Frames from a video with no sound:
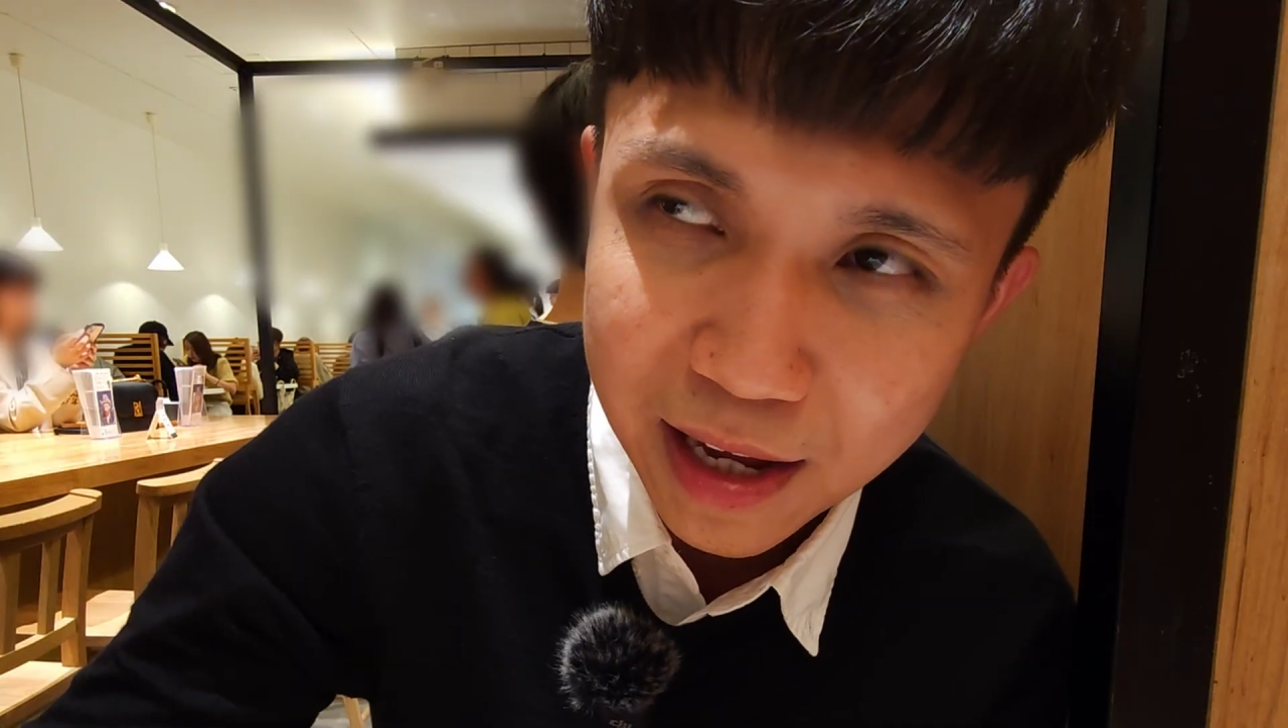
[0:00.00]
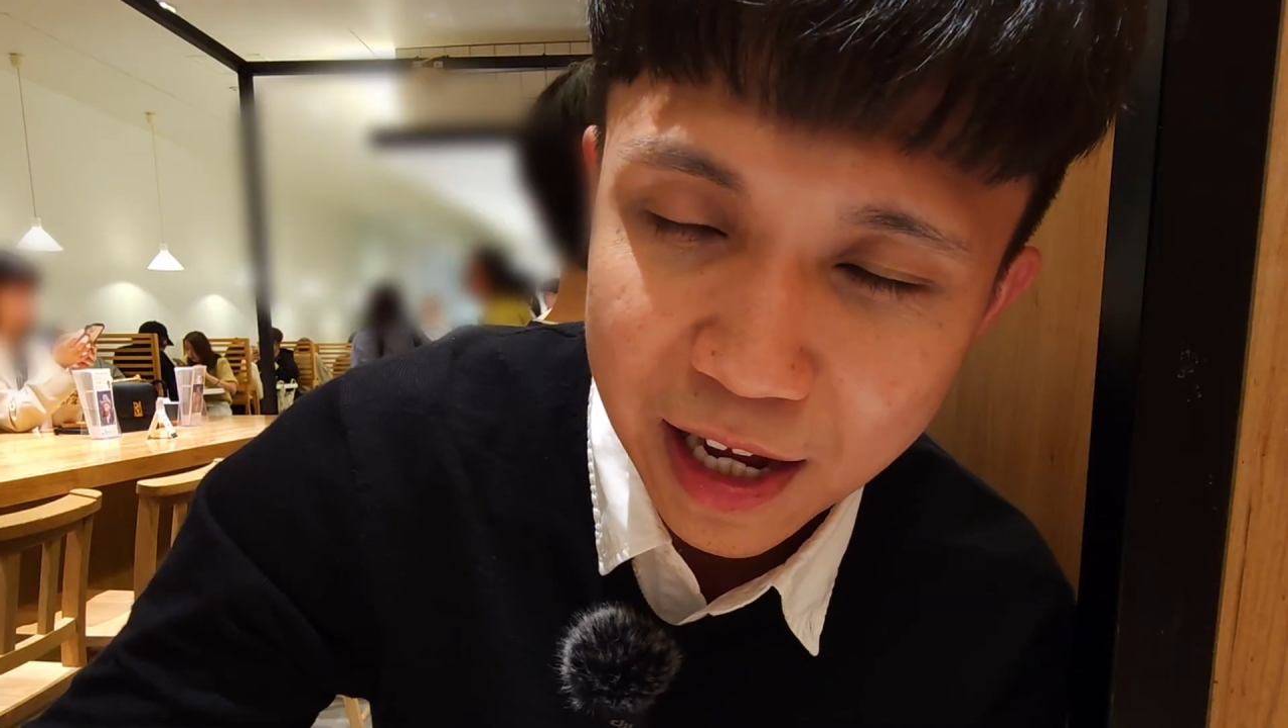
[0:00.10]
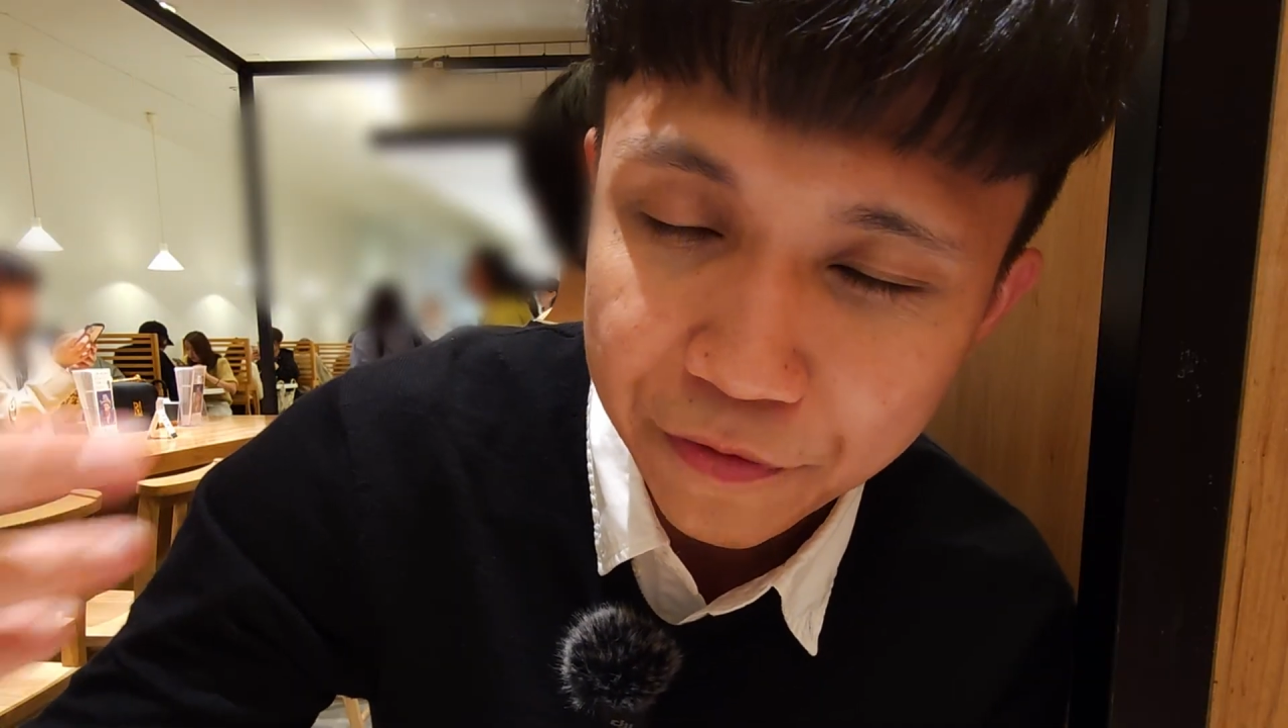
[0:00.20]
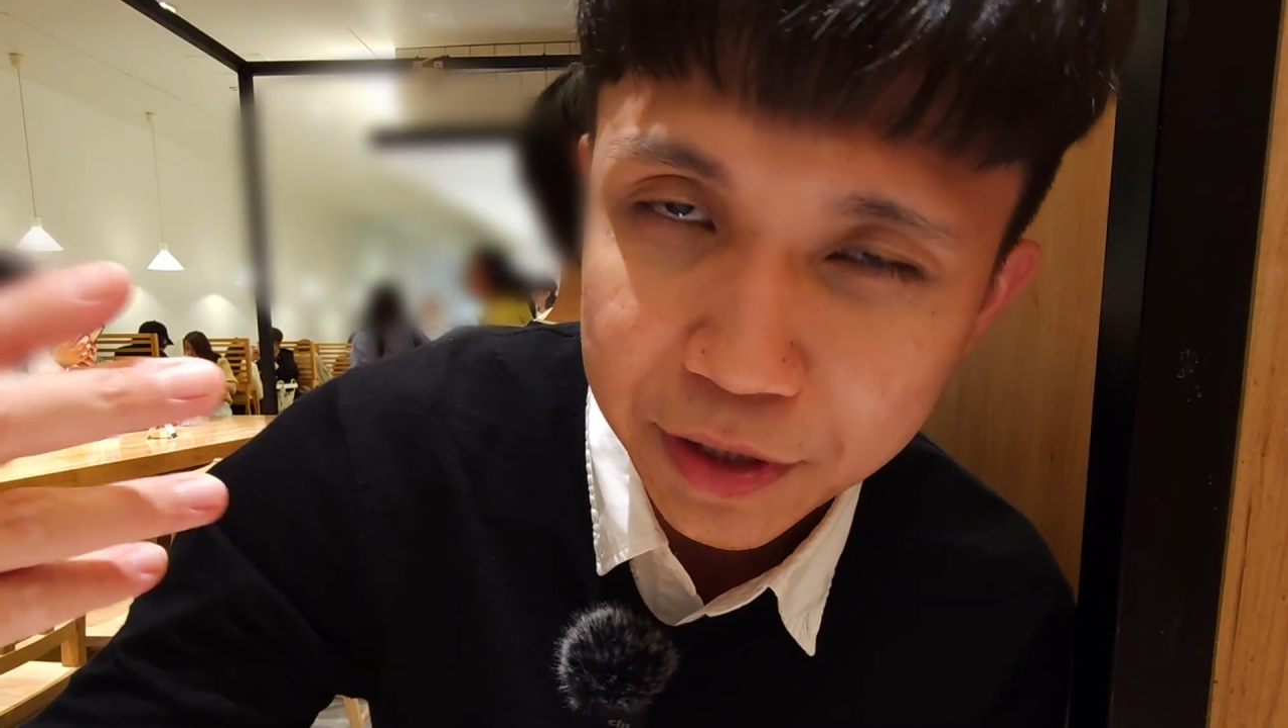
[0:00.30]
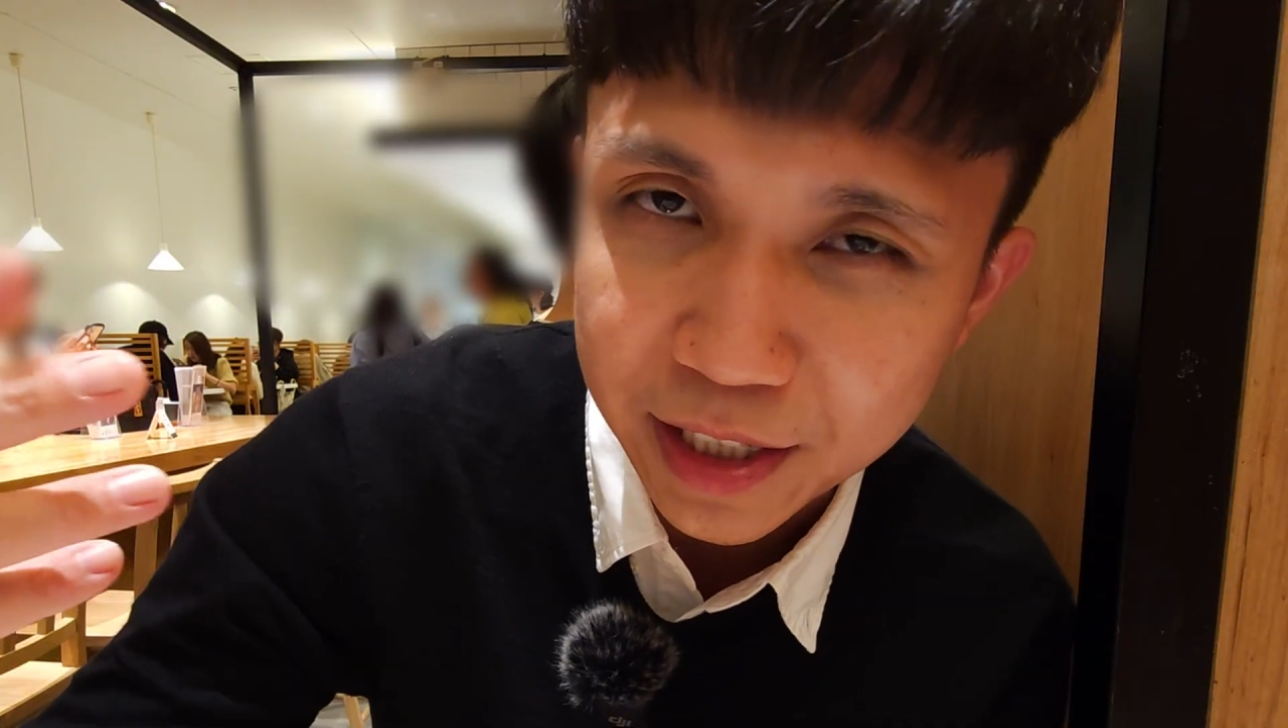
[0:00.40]

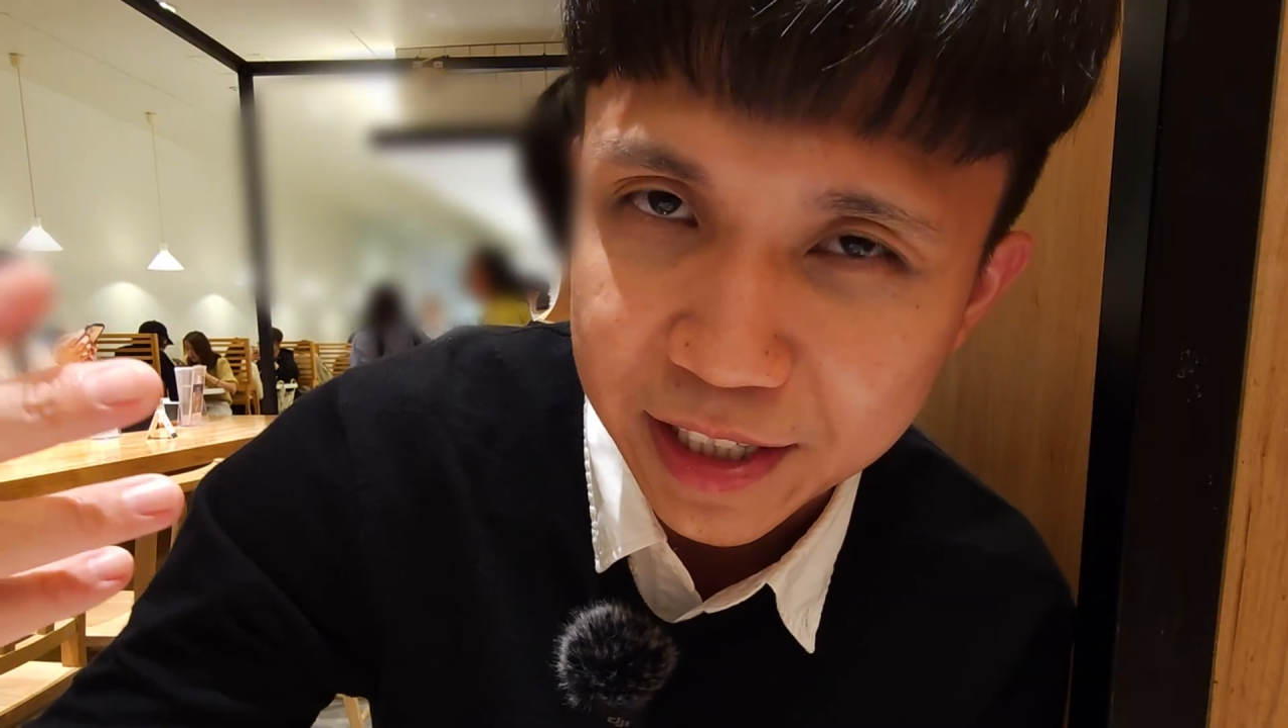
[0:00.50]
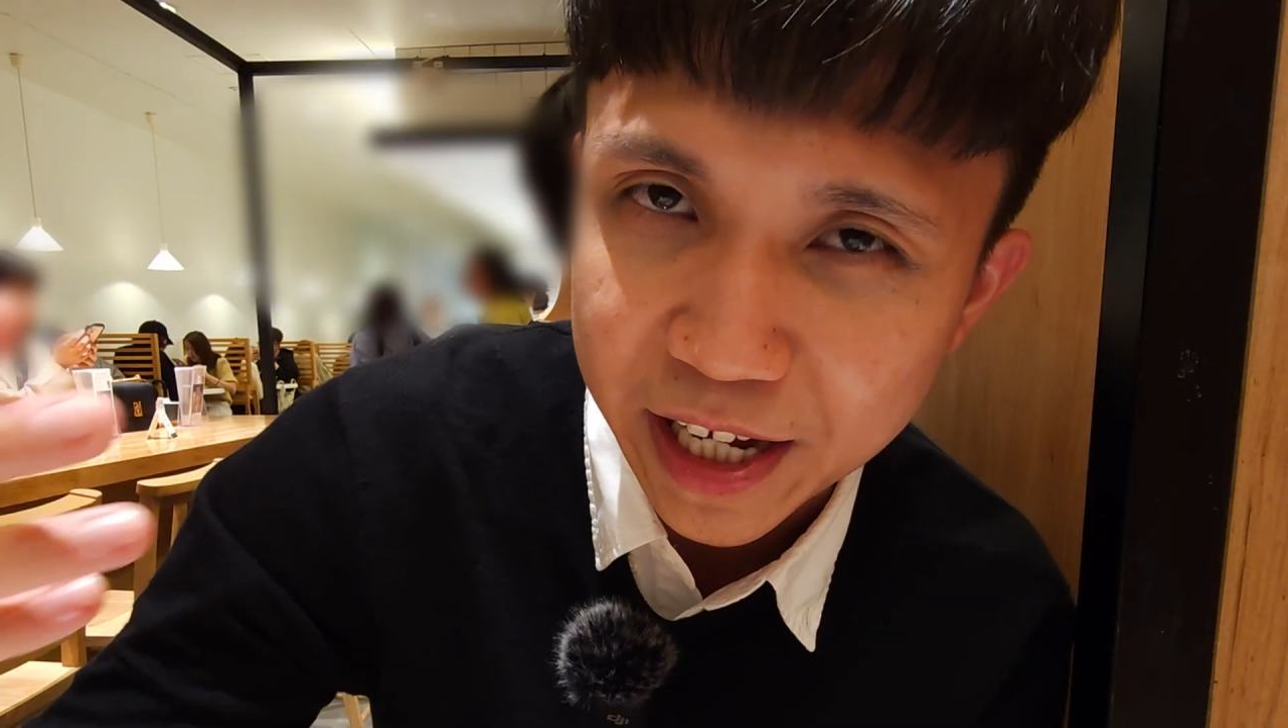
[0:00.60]
I feel that they